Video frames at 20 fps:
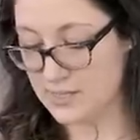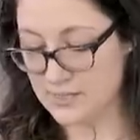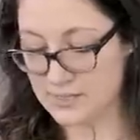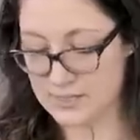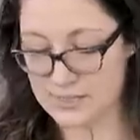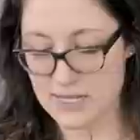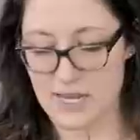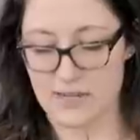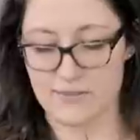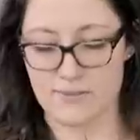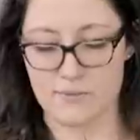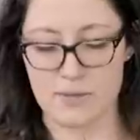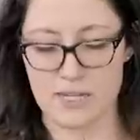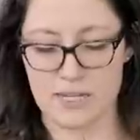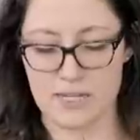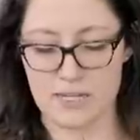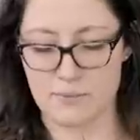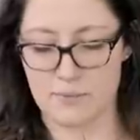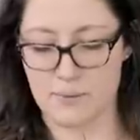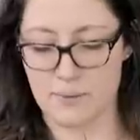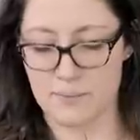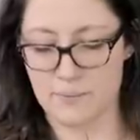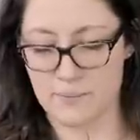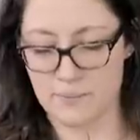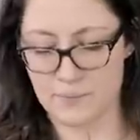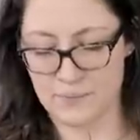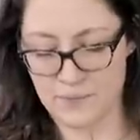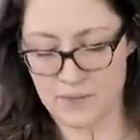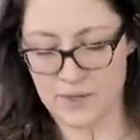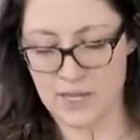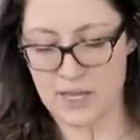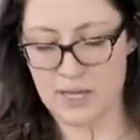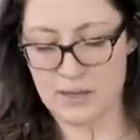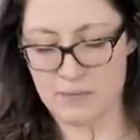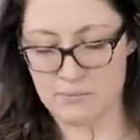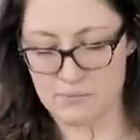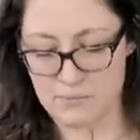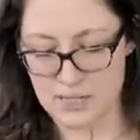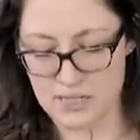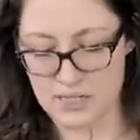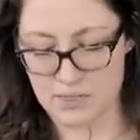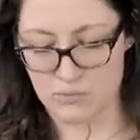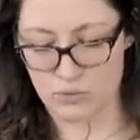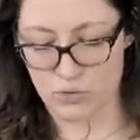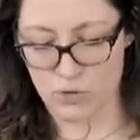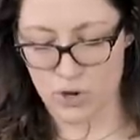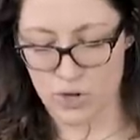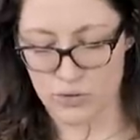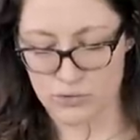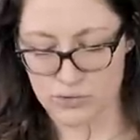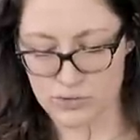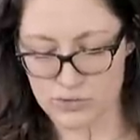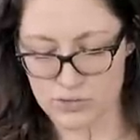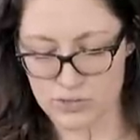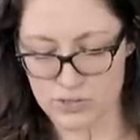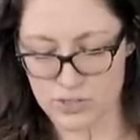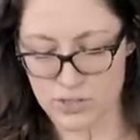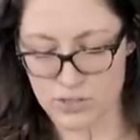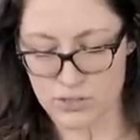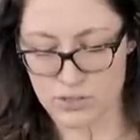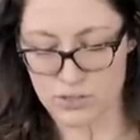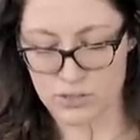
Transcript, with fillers: It's kind of a medium, medium roast,